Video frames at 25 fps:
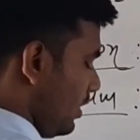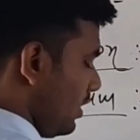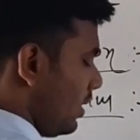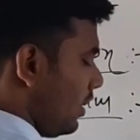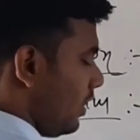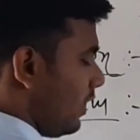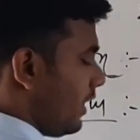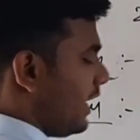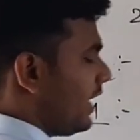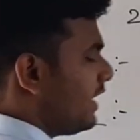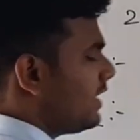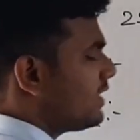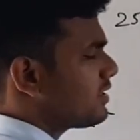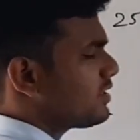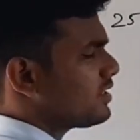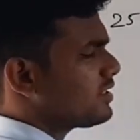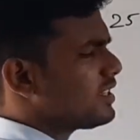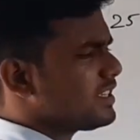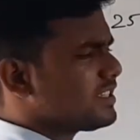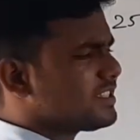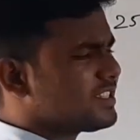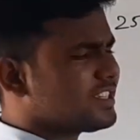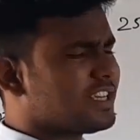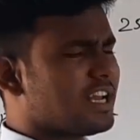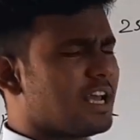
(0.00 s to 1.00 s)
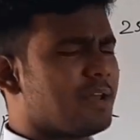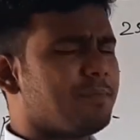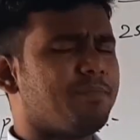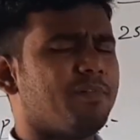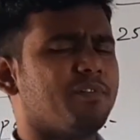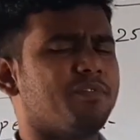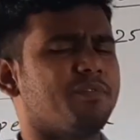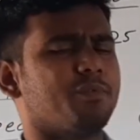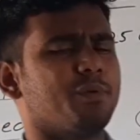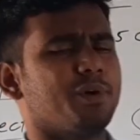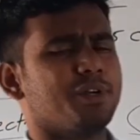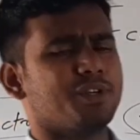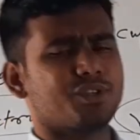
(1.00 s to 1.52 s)
Okay, so such type
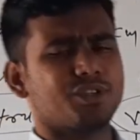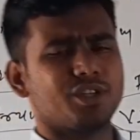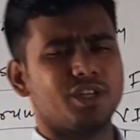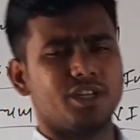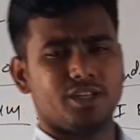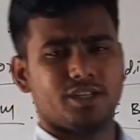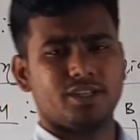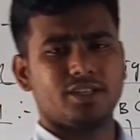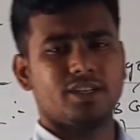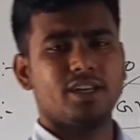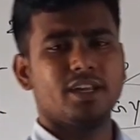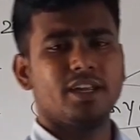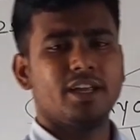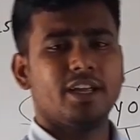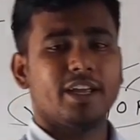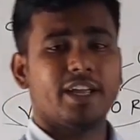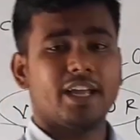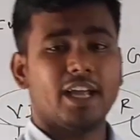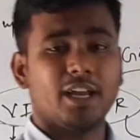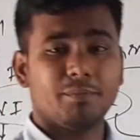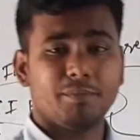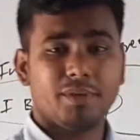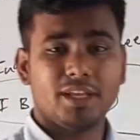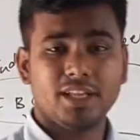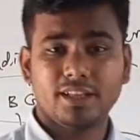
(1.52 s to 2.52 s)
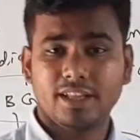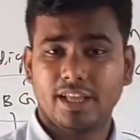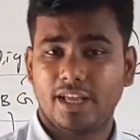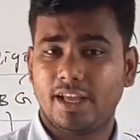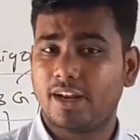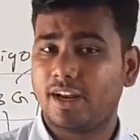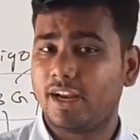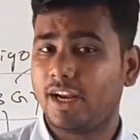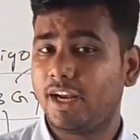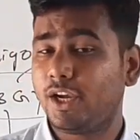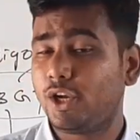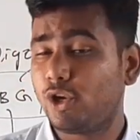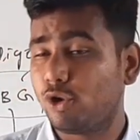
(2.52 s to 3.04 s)
of question can be
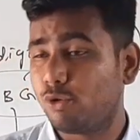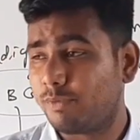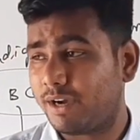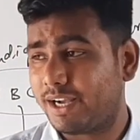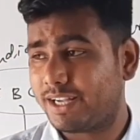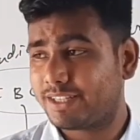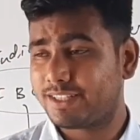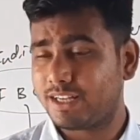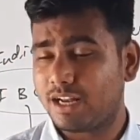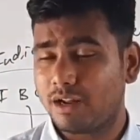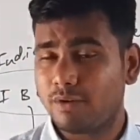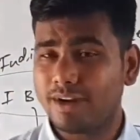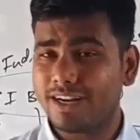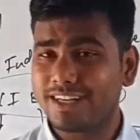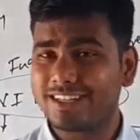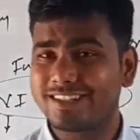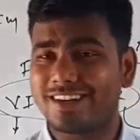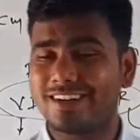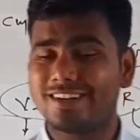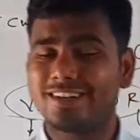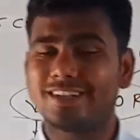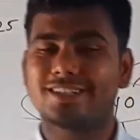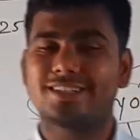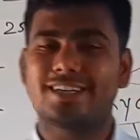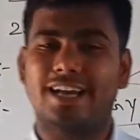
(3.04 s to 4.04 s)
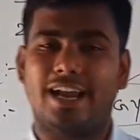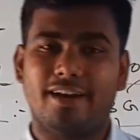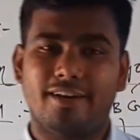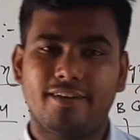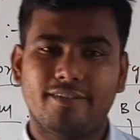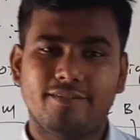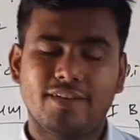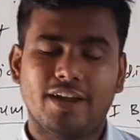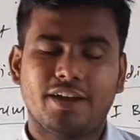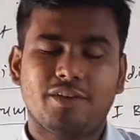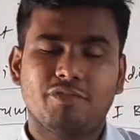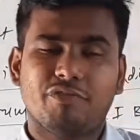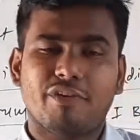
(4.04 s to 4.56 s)
there in 2 marks. Now let's
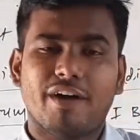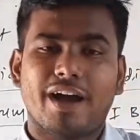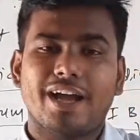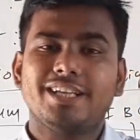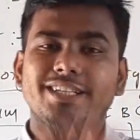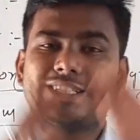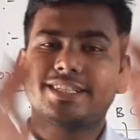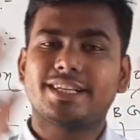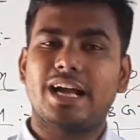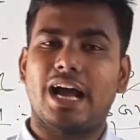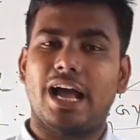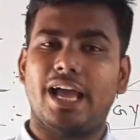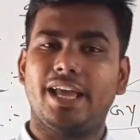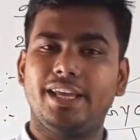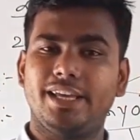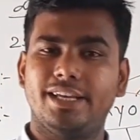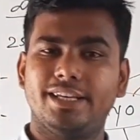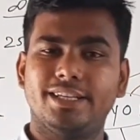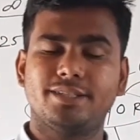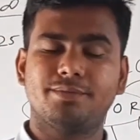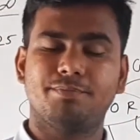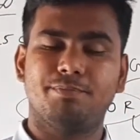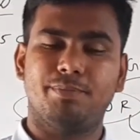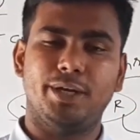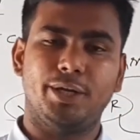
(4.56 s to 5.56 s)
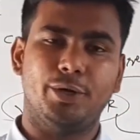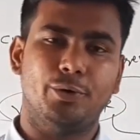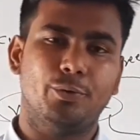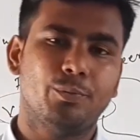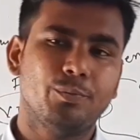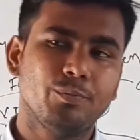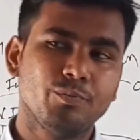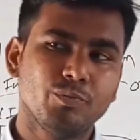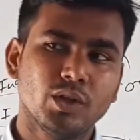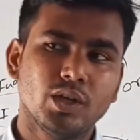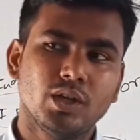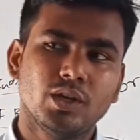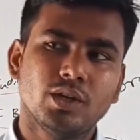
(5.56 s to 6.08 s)
understand that why sky is blue.
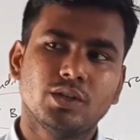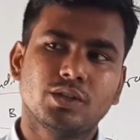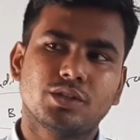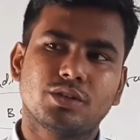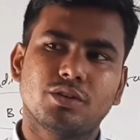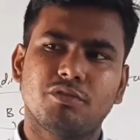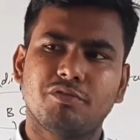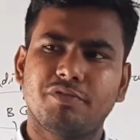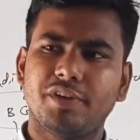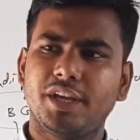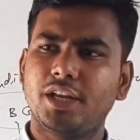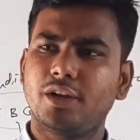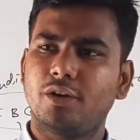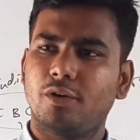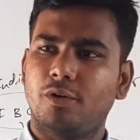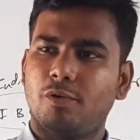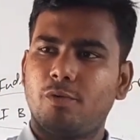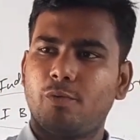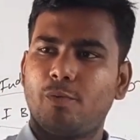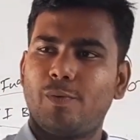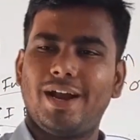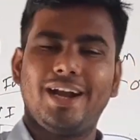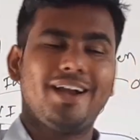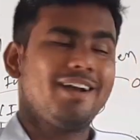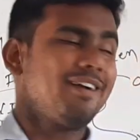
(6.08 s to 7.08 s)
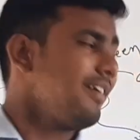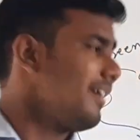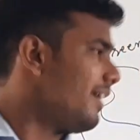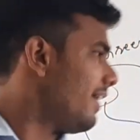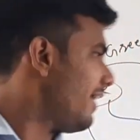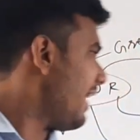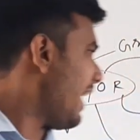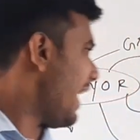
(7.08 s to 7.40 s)
So we know when